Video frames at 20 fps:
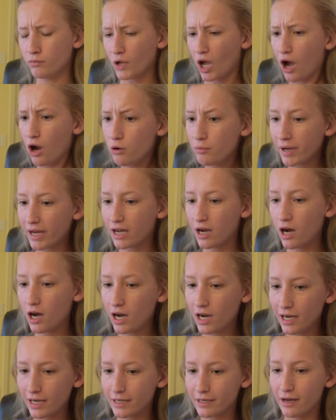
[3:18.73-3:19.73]
oh my
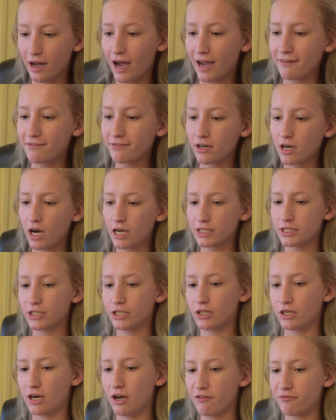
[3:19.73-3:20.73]
god, I forgot to
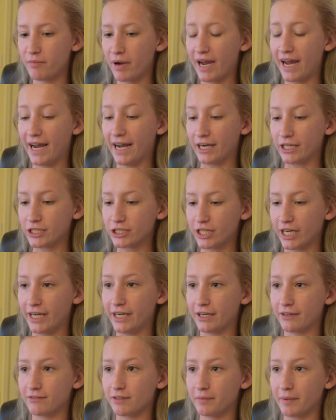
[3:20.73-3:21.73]
turn off my hair
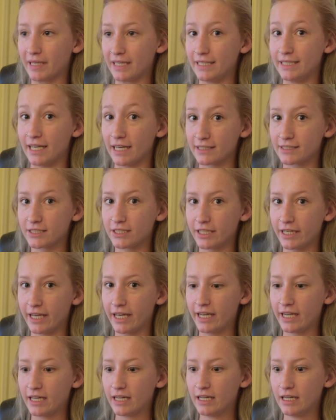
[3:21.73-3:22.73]
straightener from like
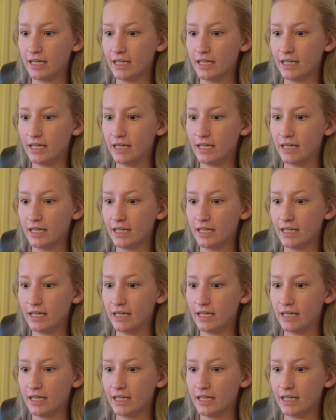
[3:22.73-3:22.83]
yesterday.